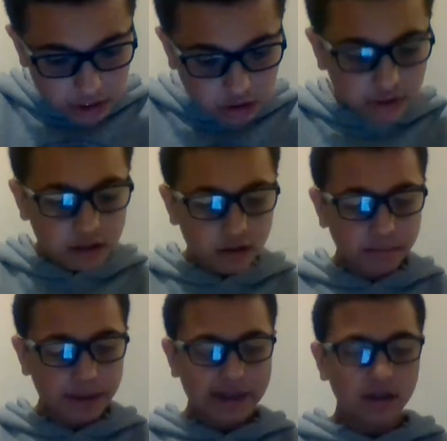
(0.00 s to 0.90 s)
33rd
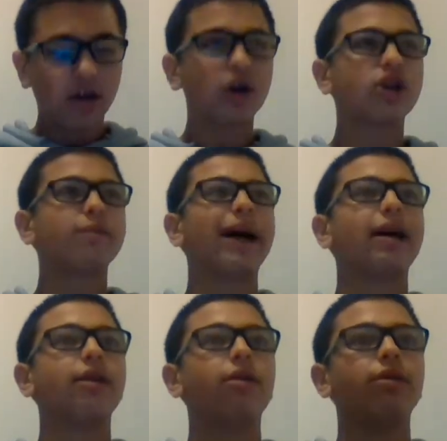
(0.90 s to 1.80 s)
place, The
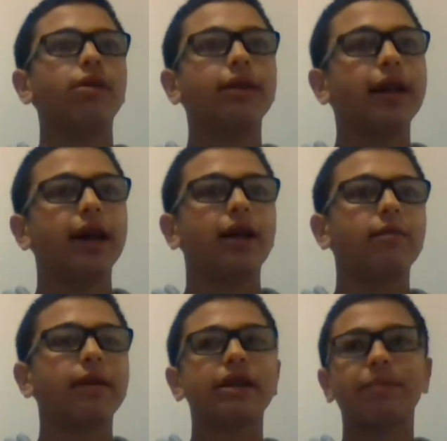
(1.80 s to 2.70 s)
Hunchback of Notre
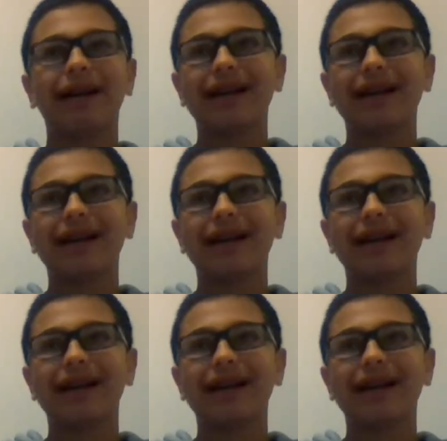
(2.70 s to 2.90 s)
Dame. It's about